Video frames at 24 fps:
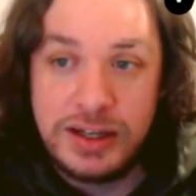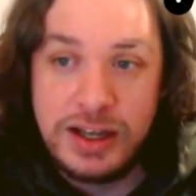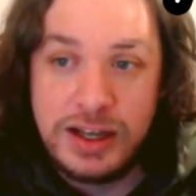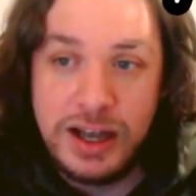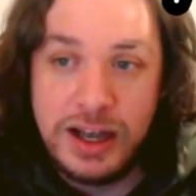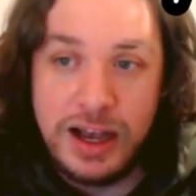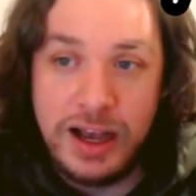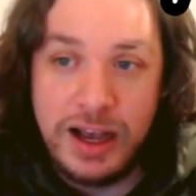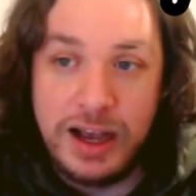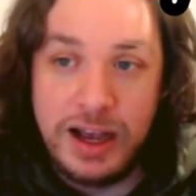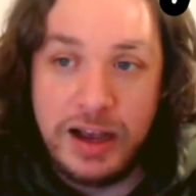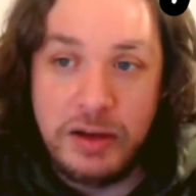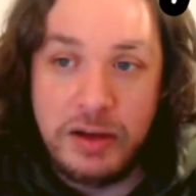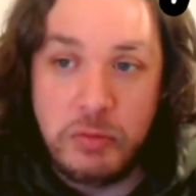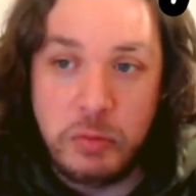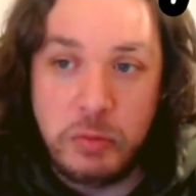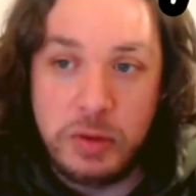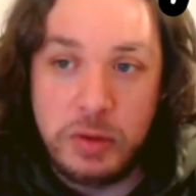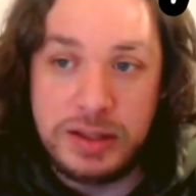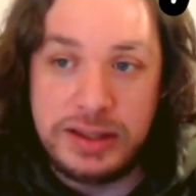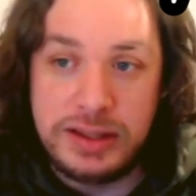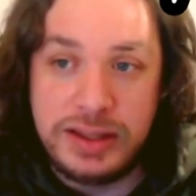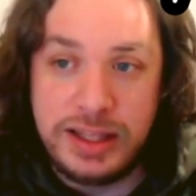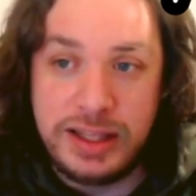uh,
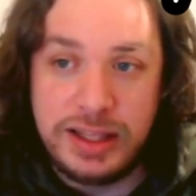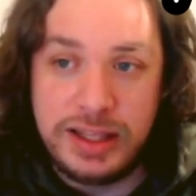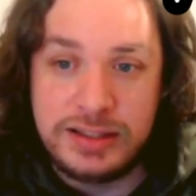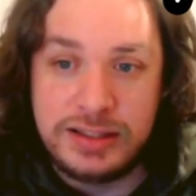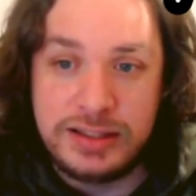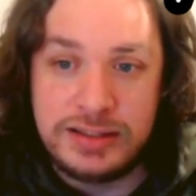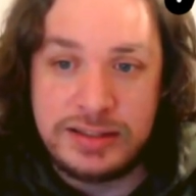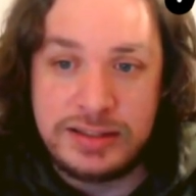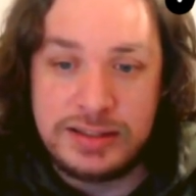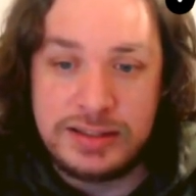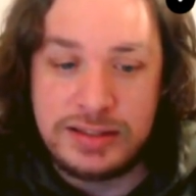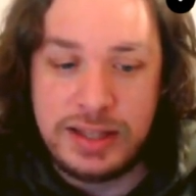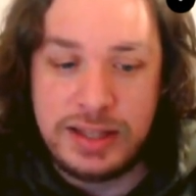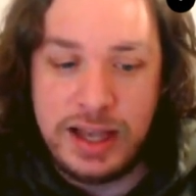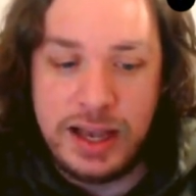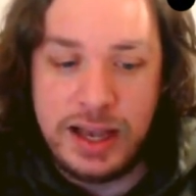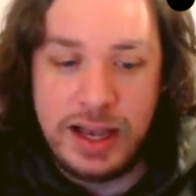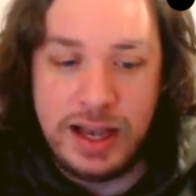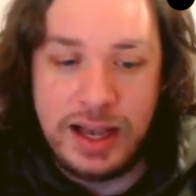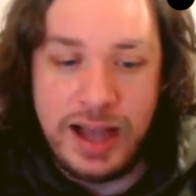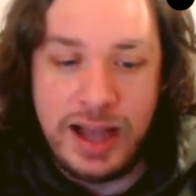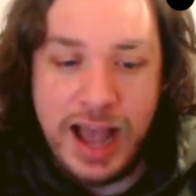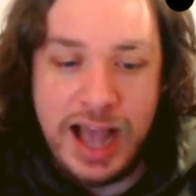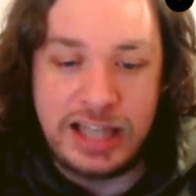with this
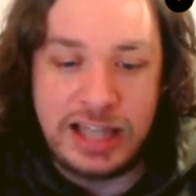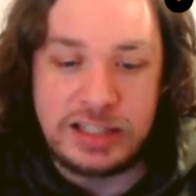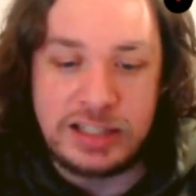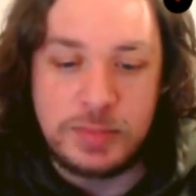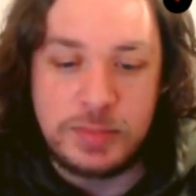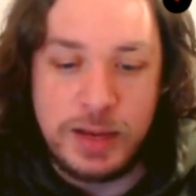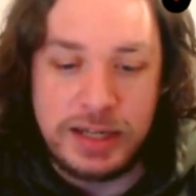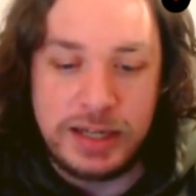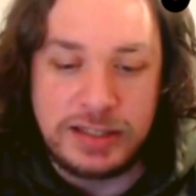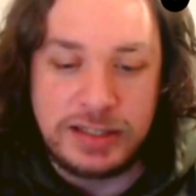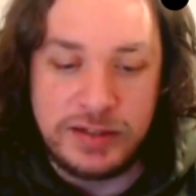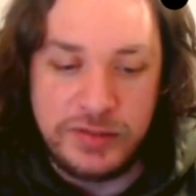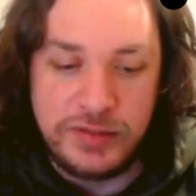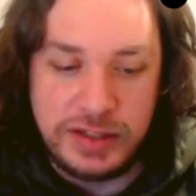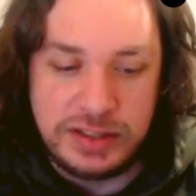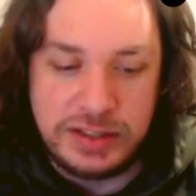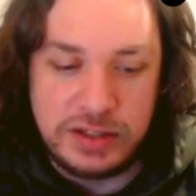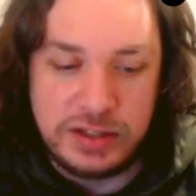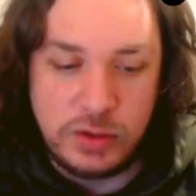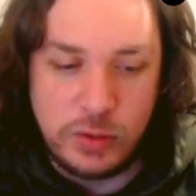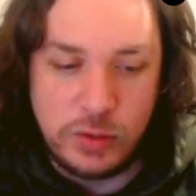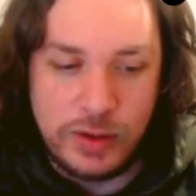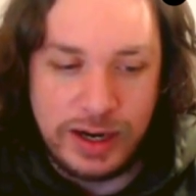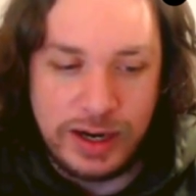uh, aspect of his
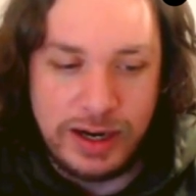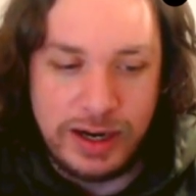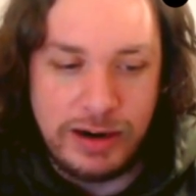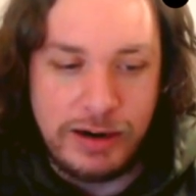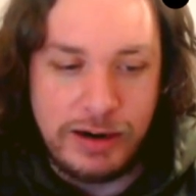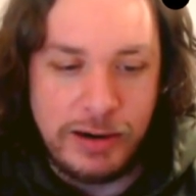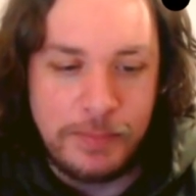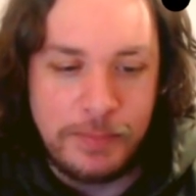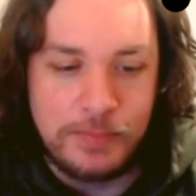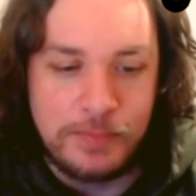career.